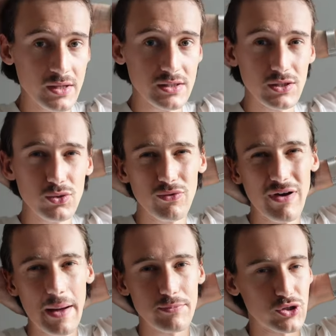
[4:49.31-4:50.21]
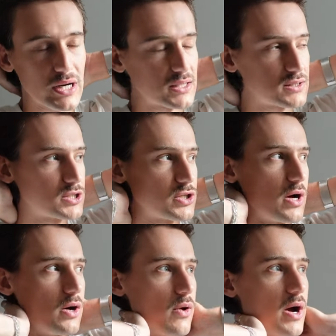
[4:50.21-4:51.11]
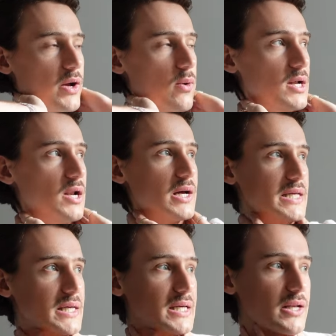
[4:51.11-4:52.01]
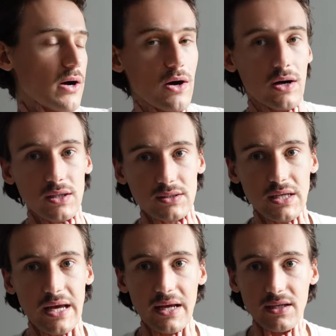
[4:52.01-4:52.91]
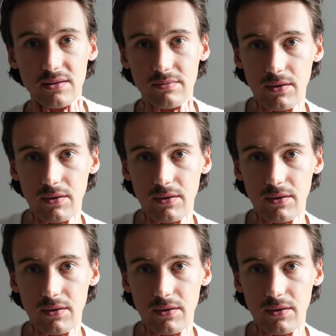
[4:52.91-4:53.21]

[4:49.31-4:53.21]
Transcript: the sort of abstract style that I quite like in art and